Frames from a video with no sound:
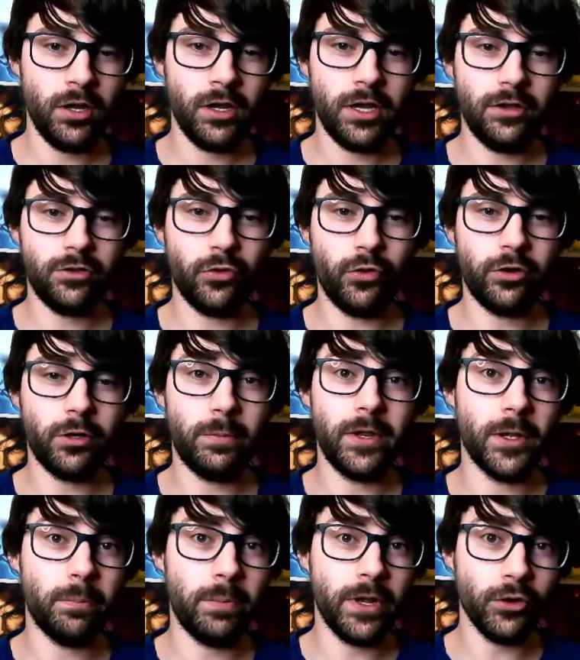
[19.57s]
He is going to be
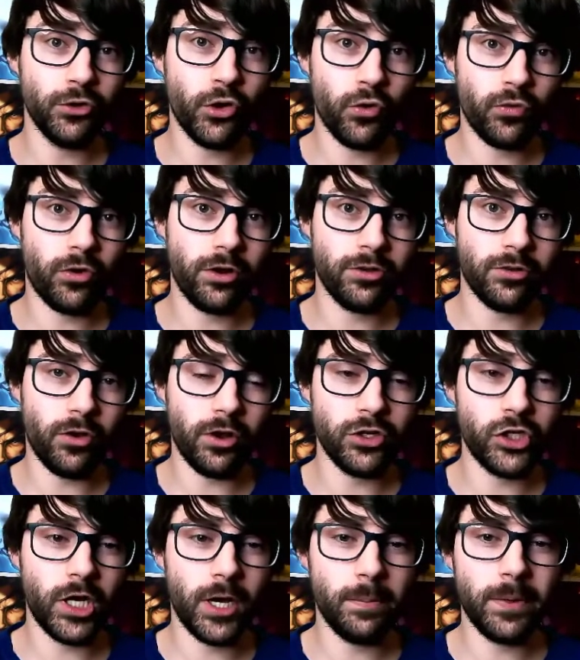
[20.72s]
the Piltover and Zaun
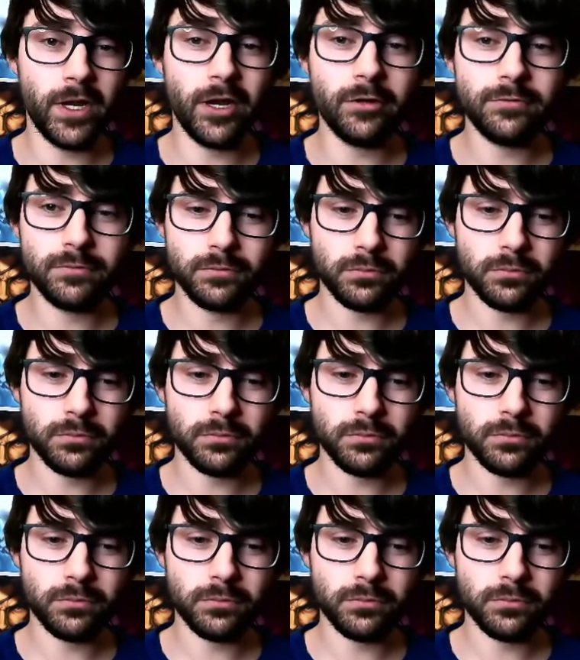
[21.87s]
champion,